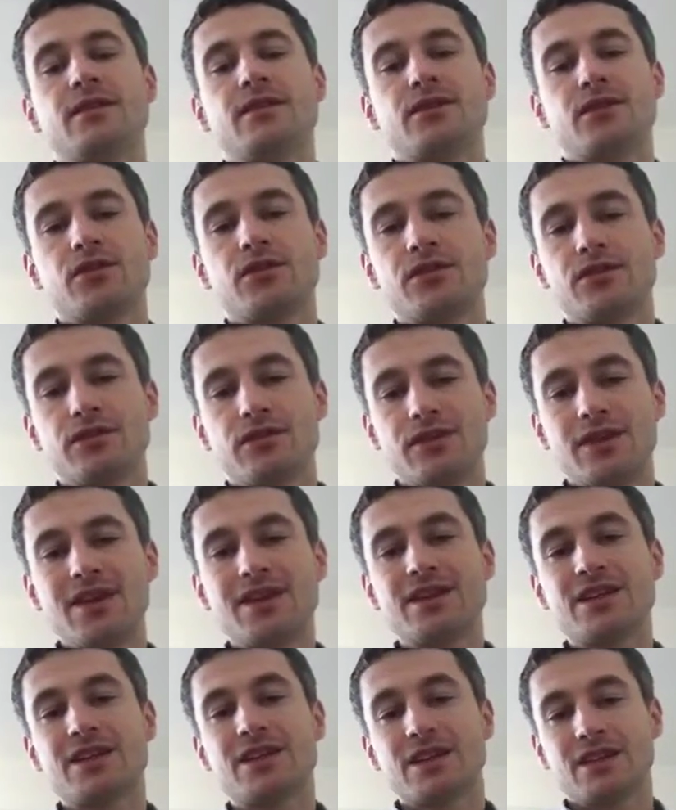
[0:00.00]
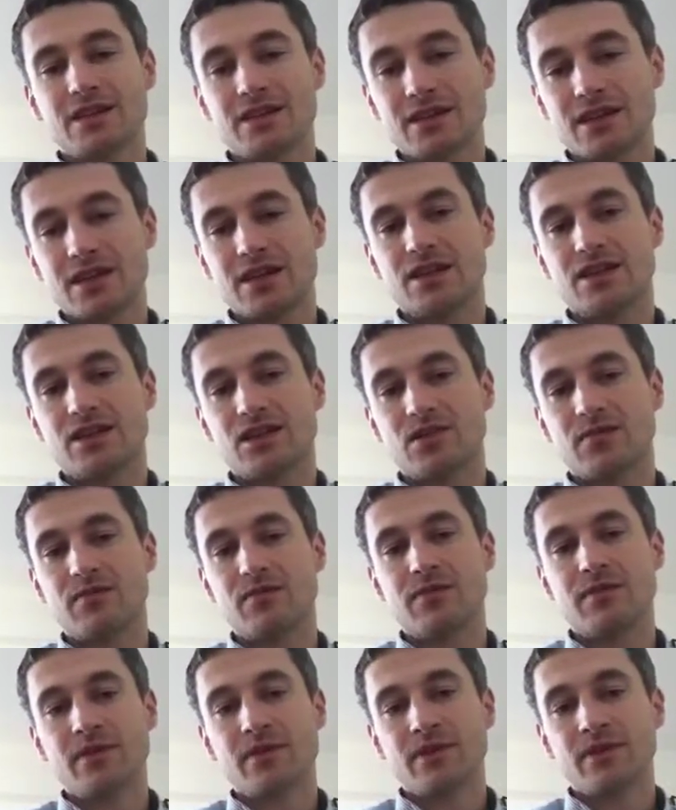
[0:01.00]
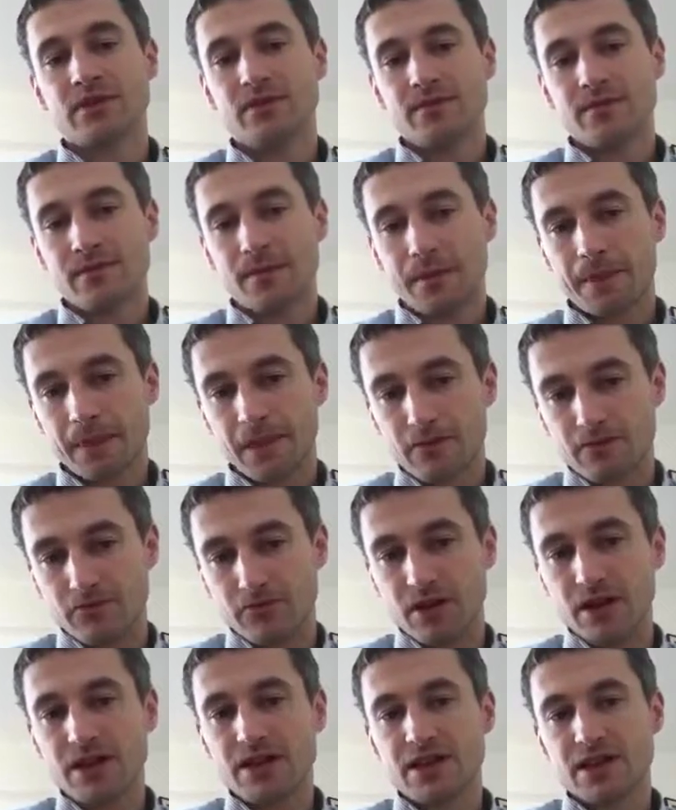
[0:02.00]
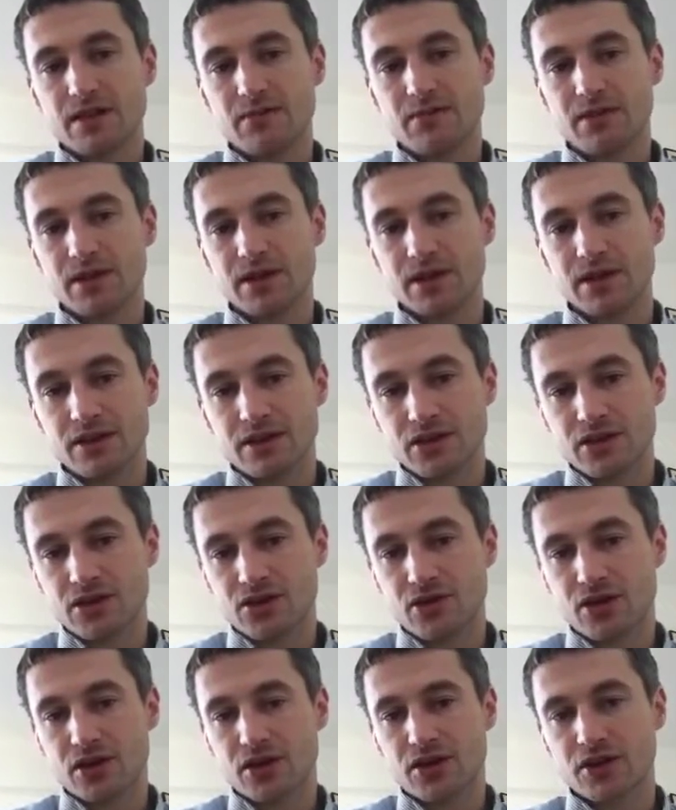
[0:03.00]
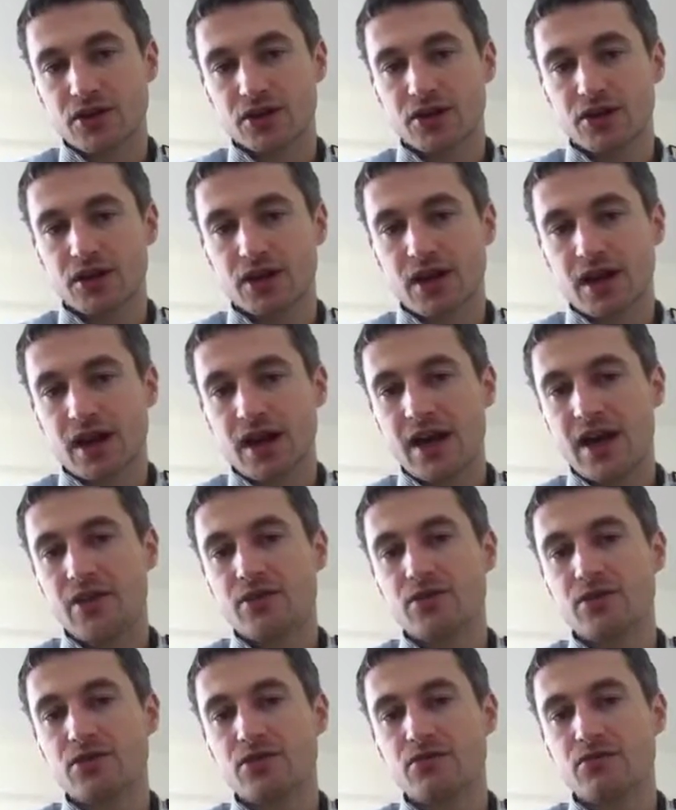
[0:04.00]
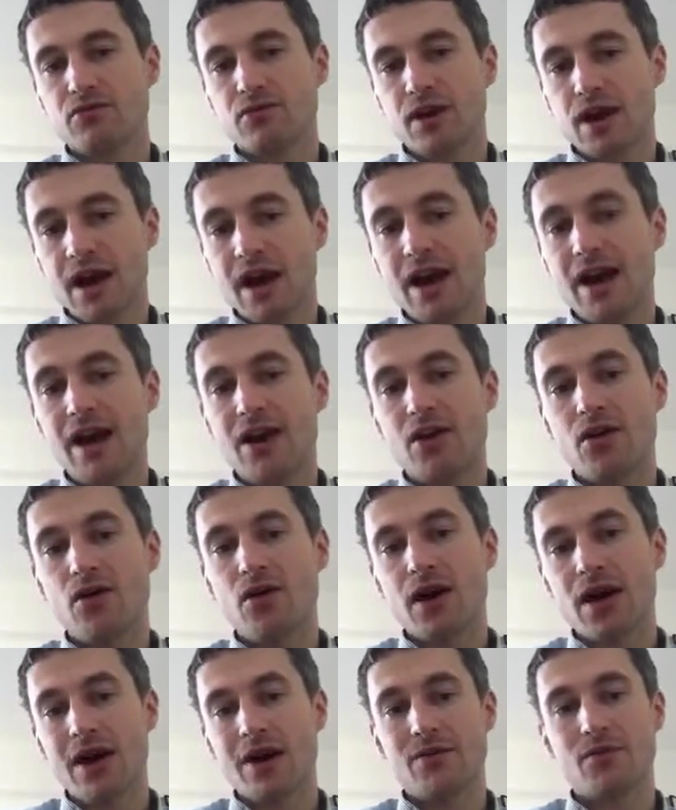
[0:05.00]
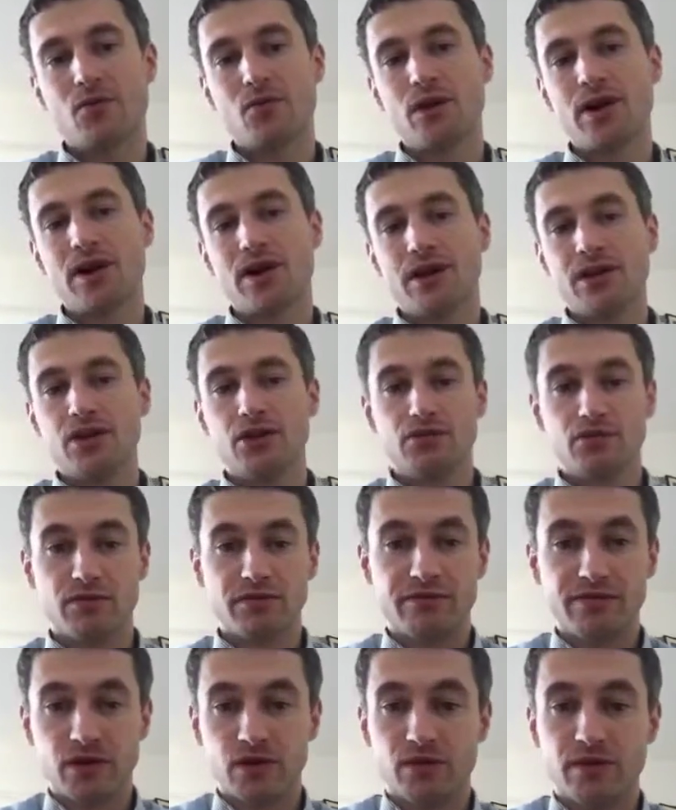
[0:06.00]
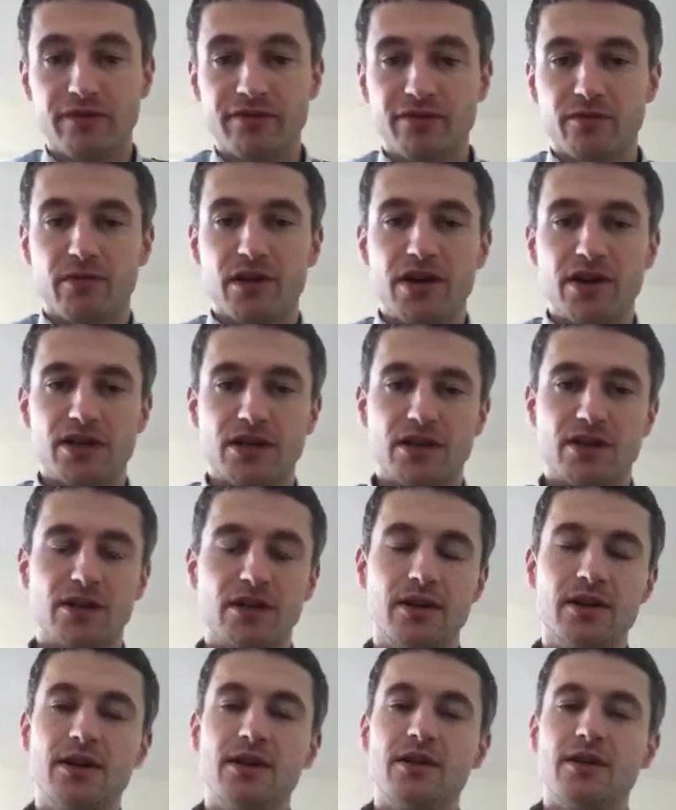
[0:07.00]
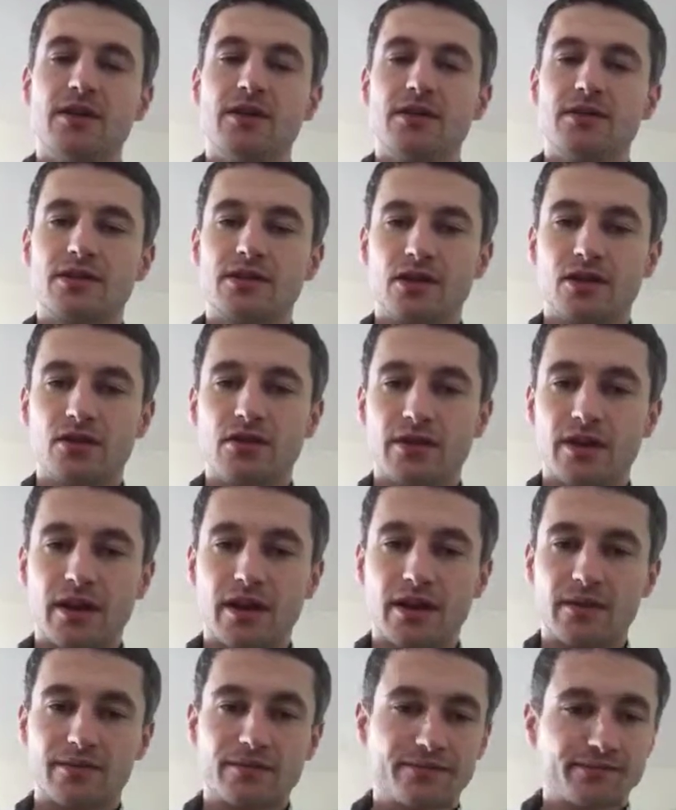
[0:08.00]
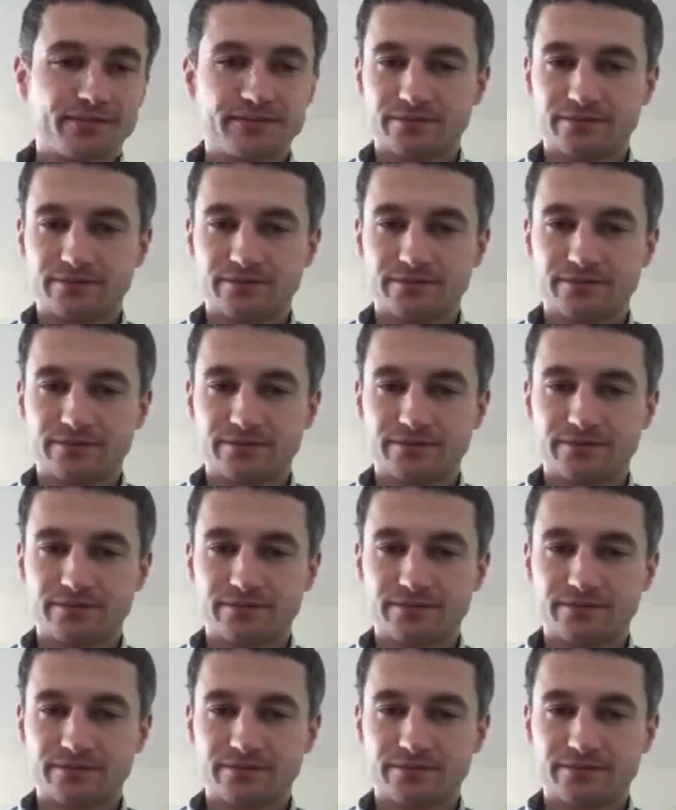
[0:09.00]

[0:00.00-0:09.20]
So this system really simply structures how and when you review information, so that